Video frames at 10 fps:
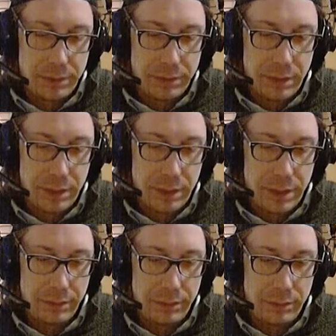They're not
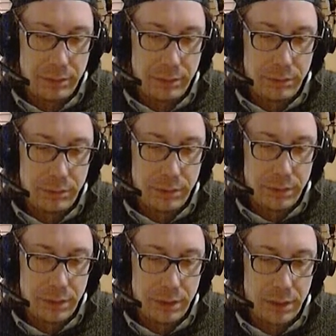allowed to,
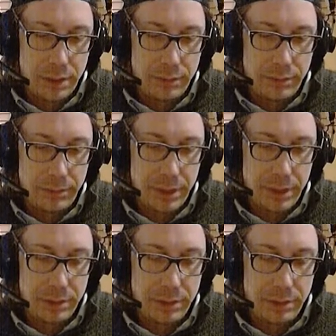and the hedge fund
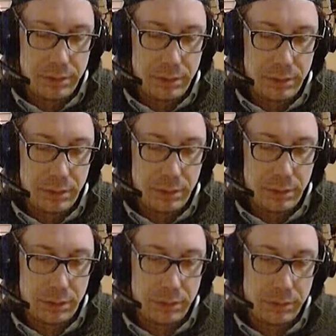managers in New York